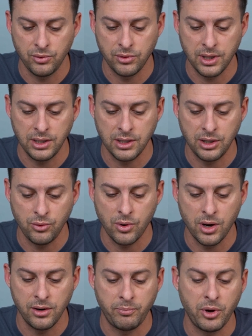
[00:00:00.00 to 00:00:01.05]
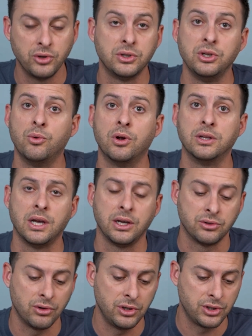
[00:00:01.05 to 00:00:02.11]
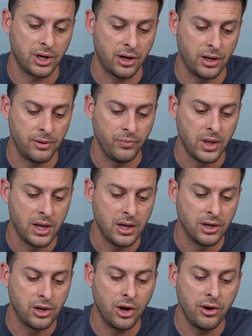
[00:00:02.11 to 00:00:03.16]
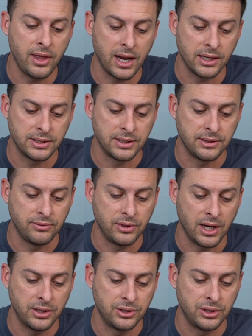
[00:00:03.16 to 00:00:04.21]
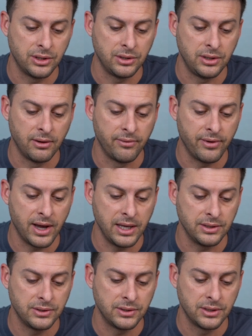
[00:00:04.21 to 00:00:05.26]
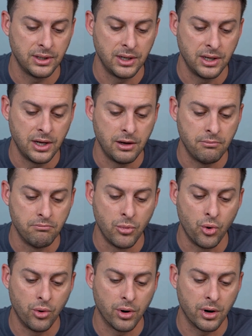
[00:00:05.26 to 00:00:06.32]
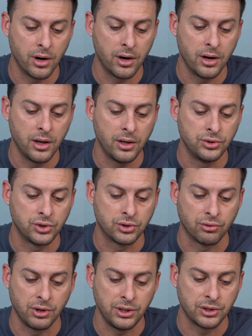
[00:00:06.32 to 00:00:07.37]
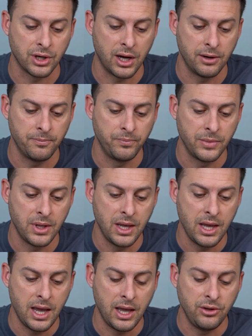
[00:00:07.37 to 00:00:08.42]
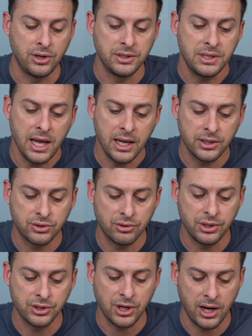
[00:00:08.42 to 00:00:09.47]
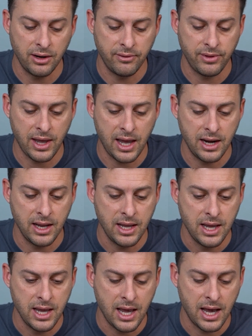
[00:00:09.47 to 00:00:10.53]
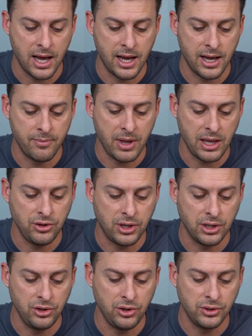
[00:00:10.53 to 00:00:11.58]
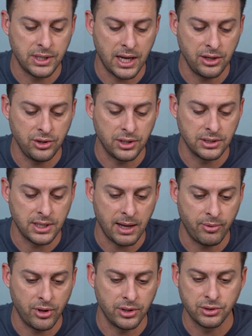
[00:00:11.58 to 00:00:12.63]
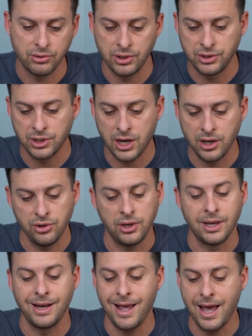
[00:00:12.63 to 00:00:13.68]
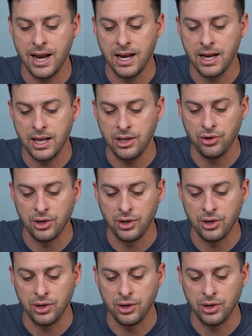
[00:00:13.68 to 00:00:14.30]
thing that you want, post that you want to take a screenshot on, go to that assistive touch, device, more, screenshot. You can take a screenshot of that, and you can use that. You can tap on the screenshot, you can edit it,